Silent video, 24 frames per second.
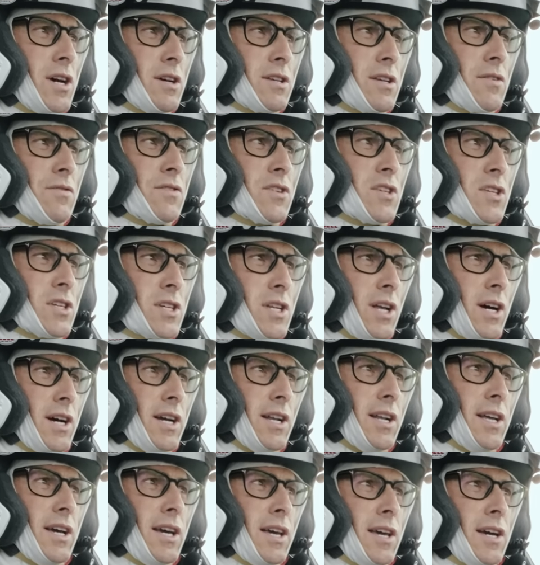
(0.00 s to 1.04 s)
those ever so
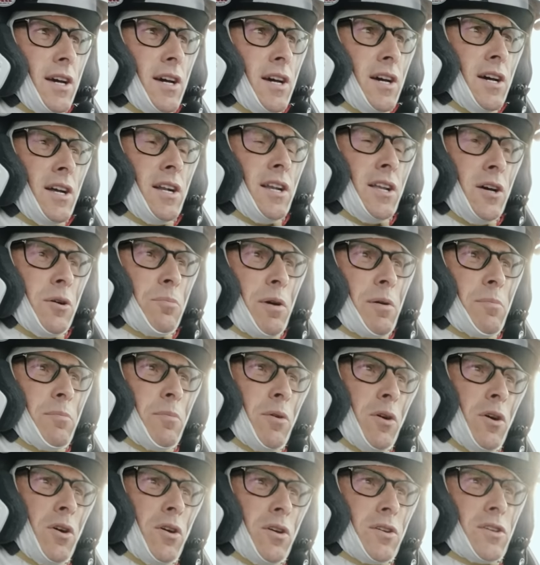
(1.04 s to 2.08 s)
slightly, a little bit
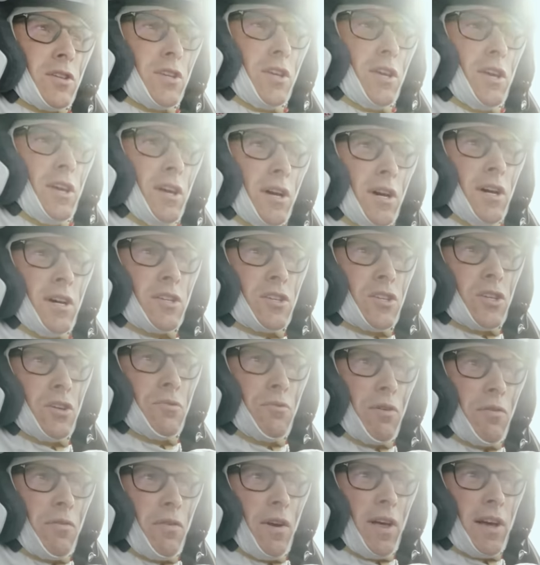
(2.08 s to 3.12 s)
more as the
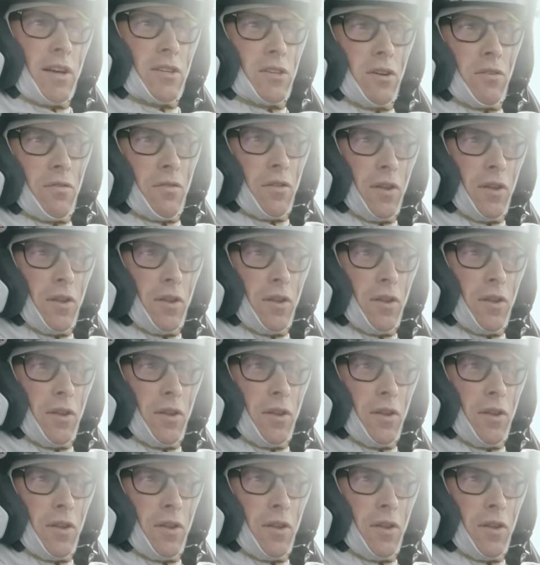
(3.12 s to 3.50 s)
sun reflects off